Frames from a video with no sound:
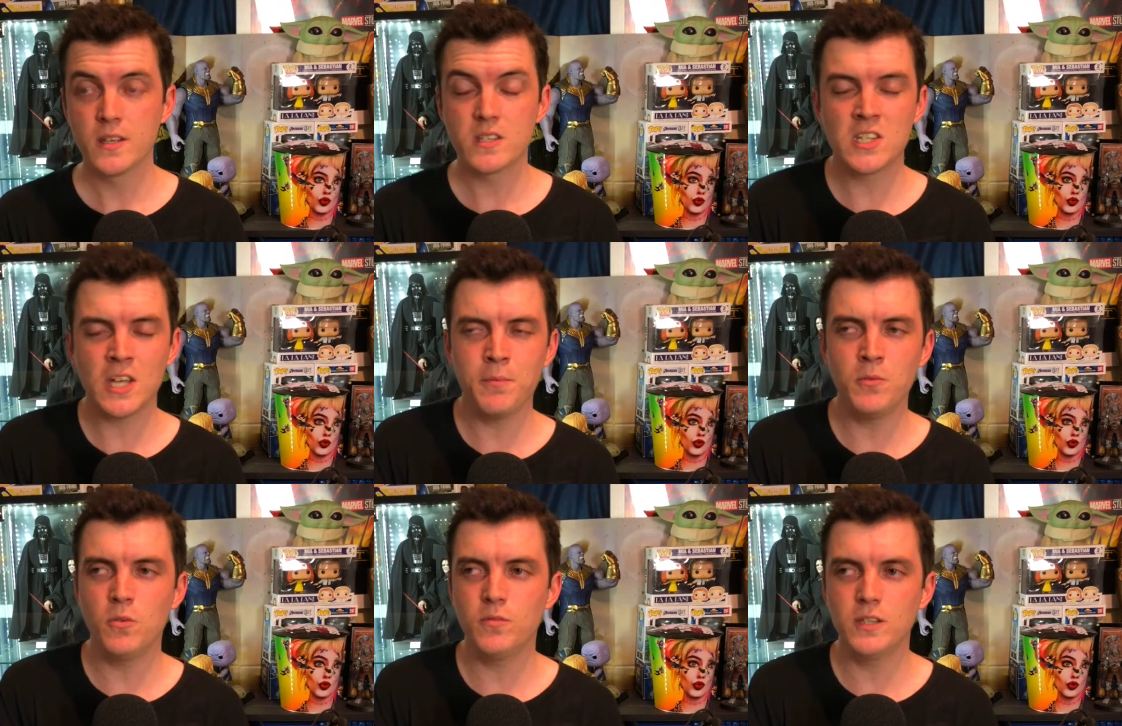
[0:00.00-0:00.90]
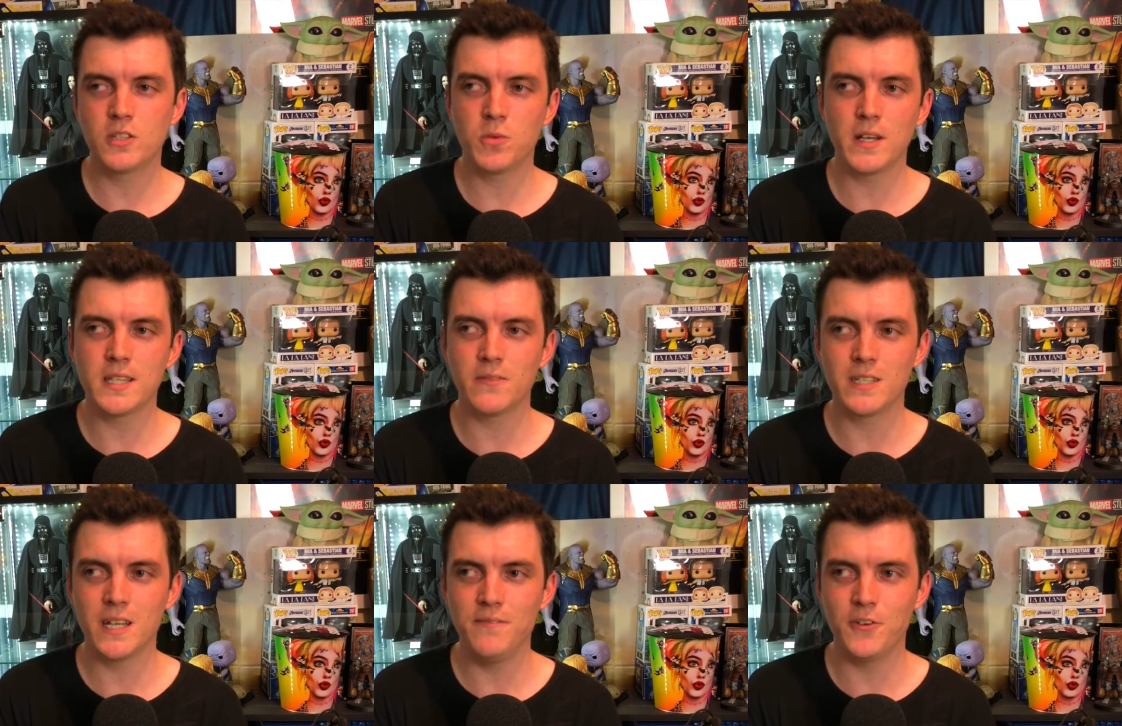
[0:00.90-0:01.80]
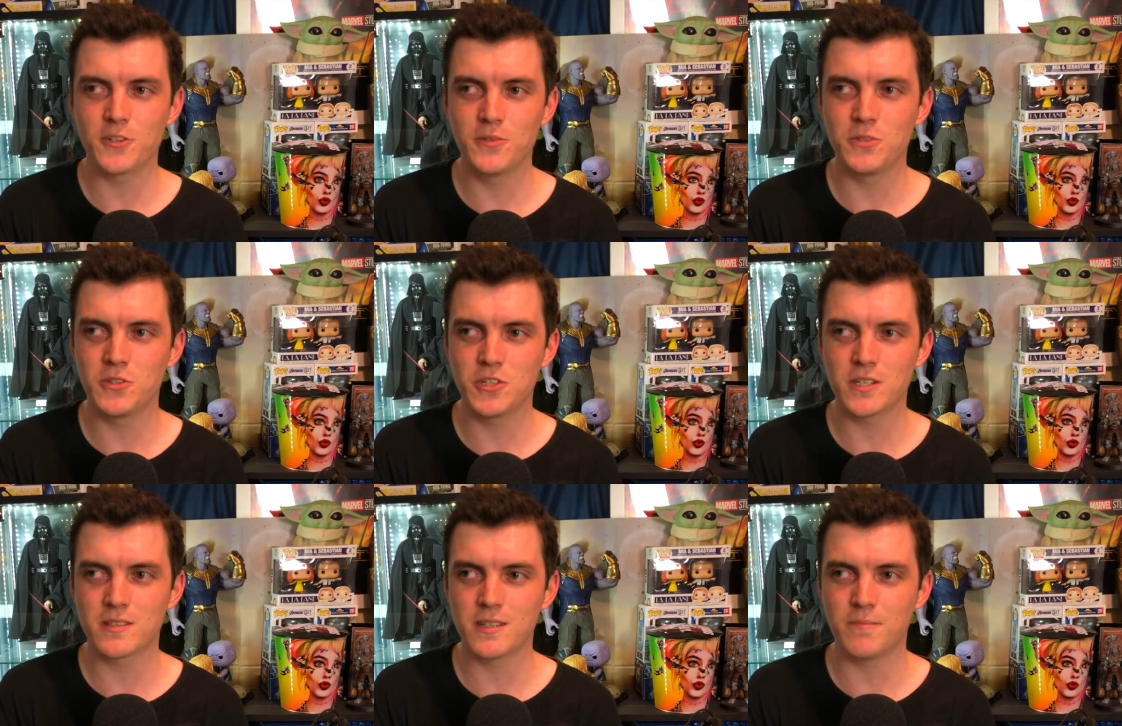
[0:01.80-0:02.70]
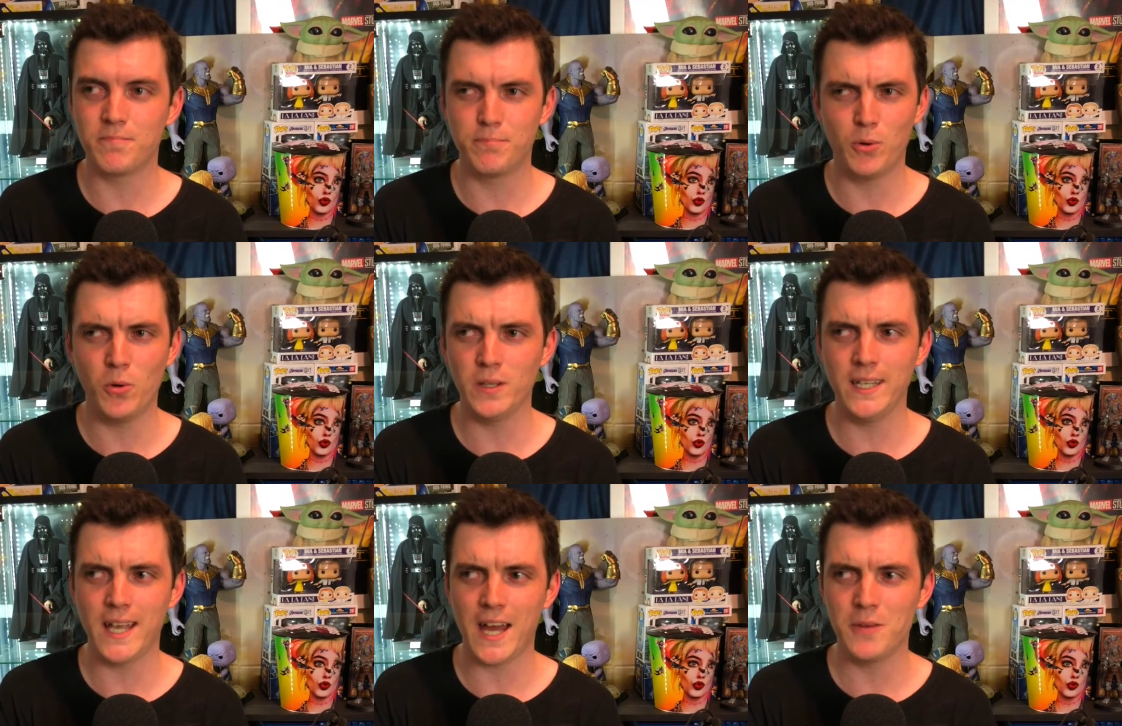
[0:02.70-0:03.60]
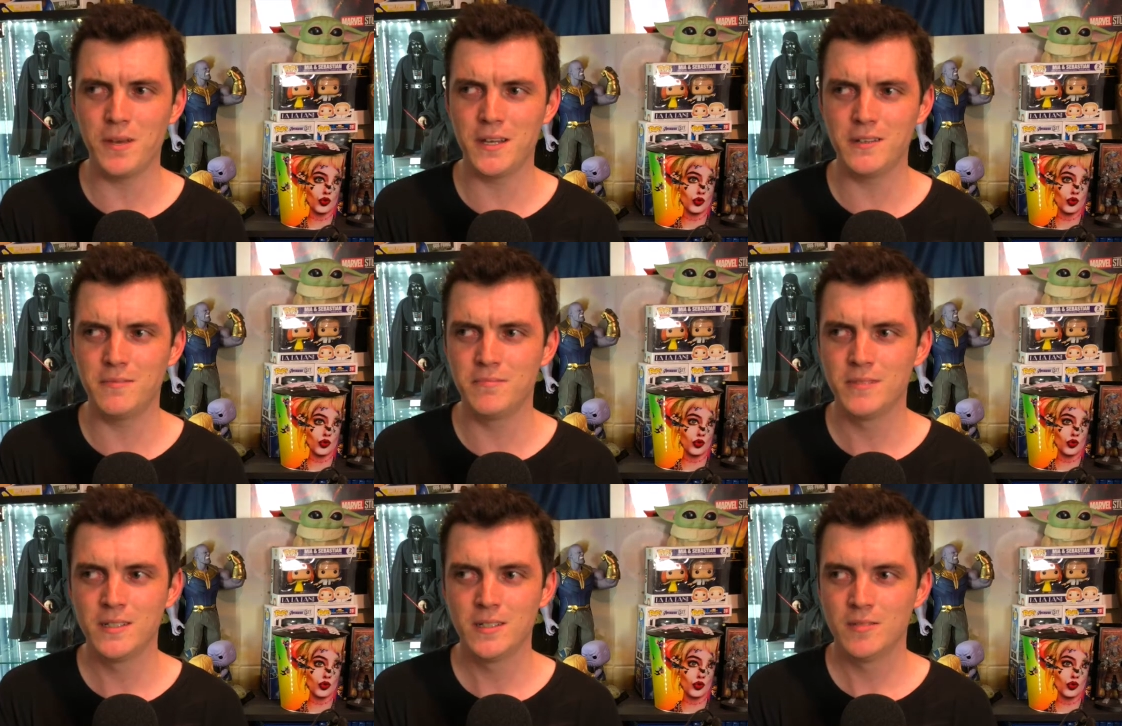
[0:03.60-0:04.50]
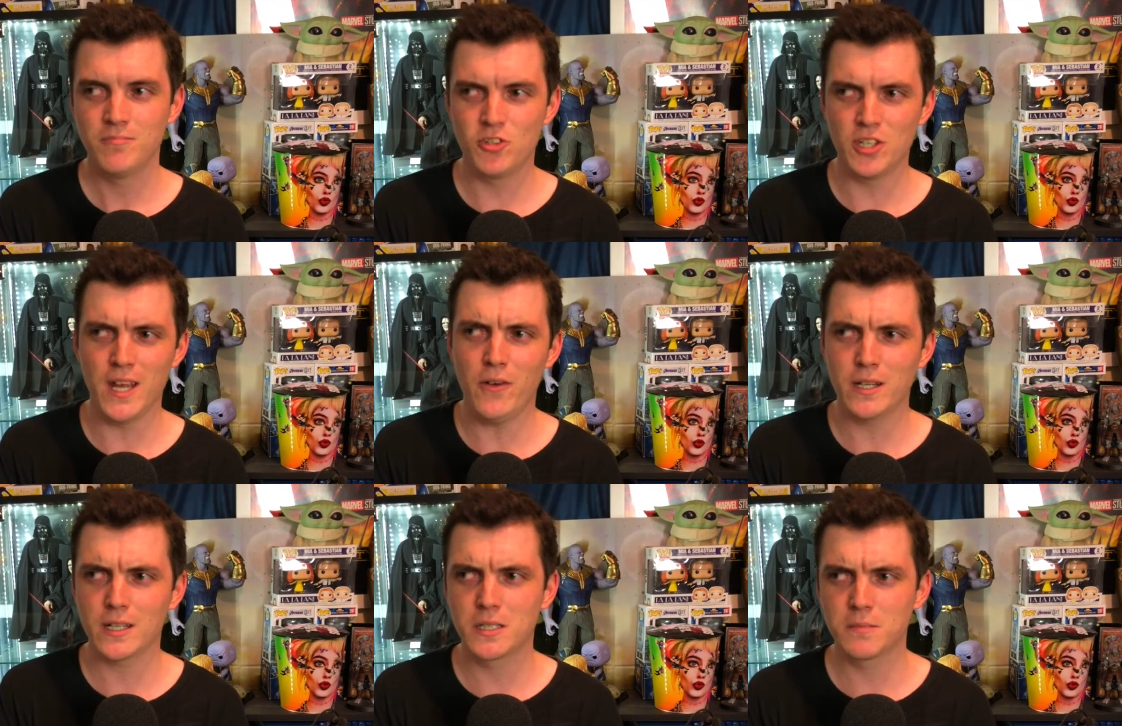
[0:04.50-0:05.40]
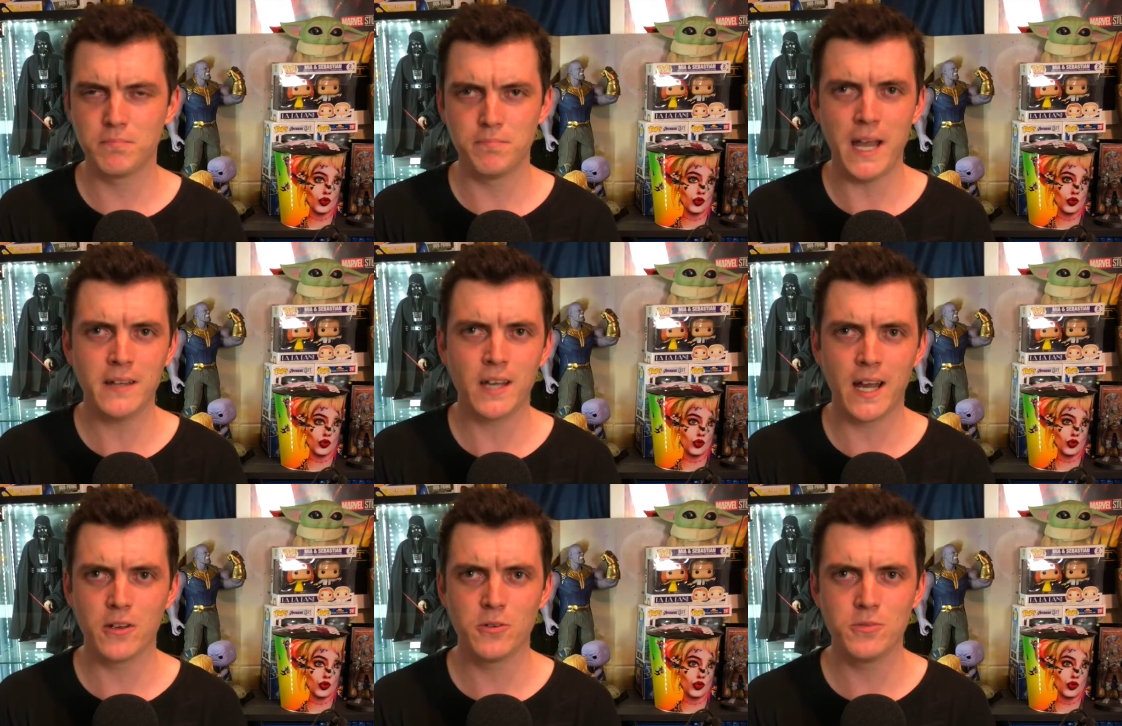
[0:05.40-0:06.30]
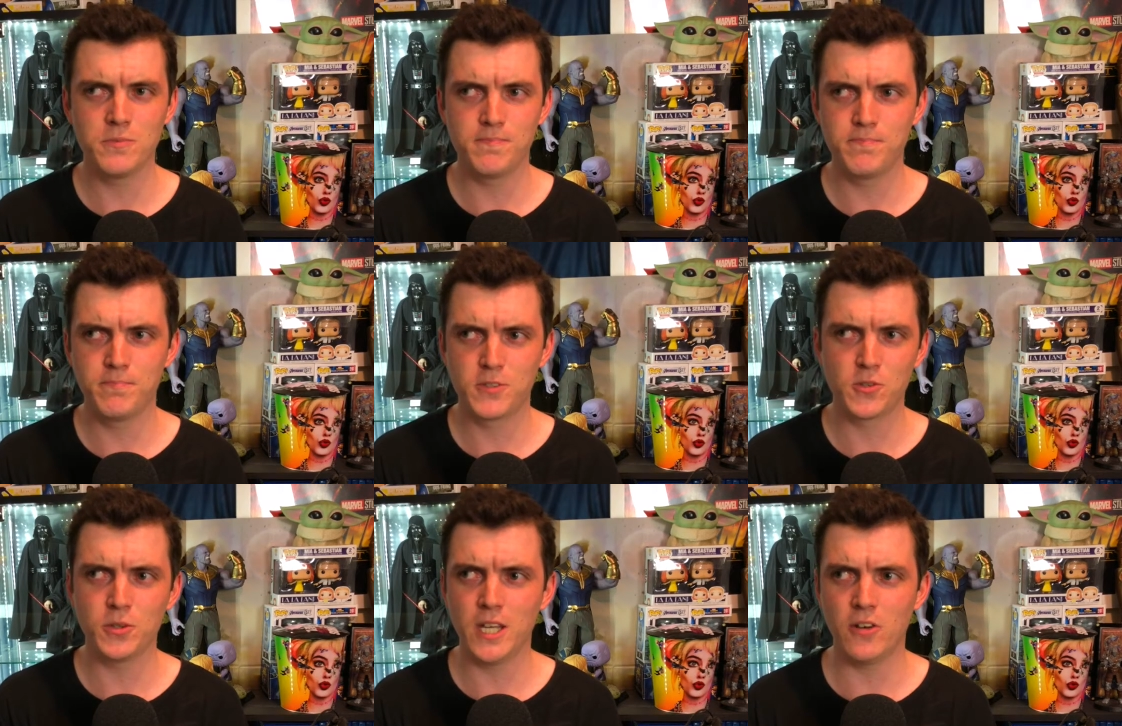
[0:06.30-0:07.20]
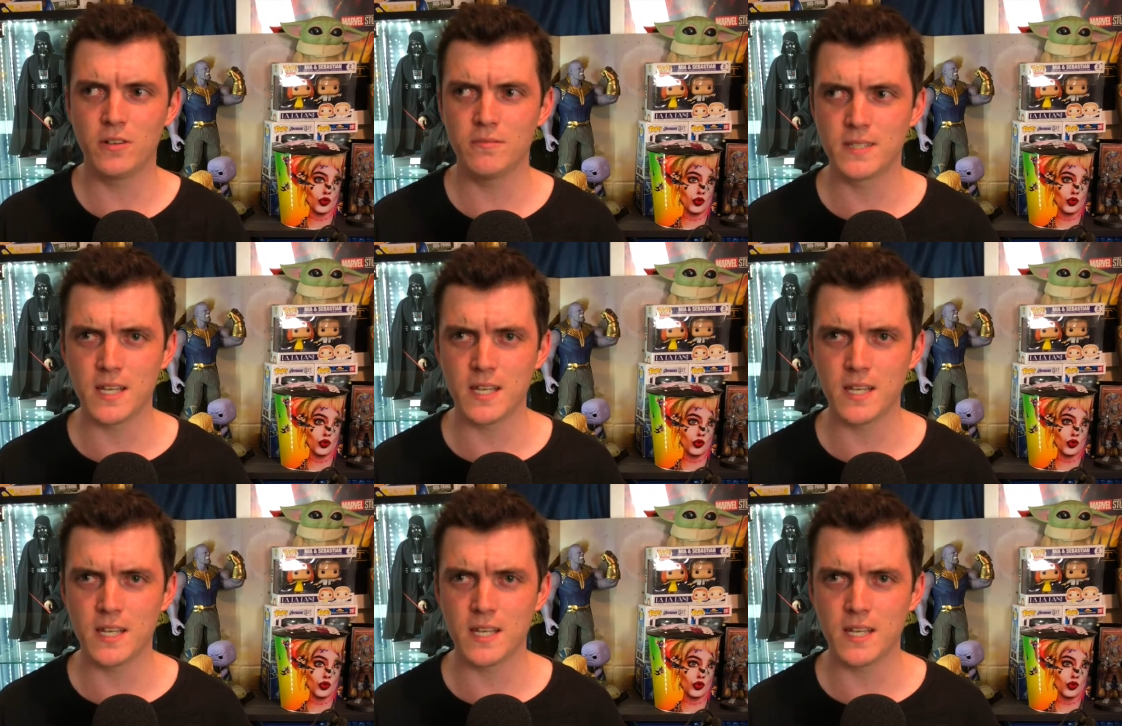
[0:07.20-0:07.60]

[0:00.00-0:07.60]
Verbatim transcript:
Speaker 1: Steppenwolf in the 2017 version was just a poorly animated, generic bad guy who stood there and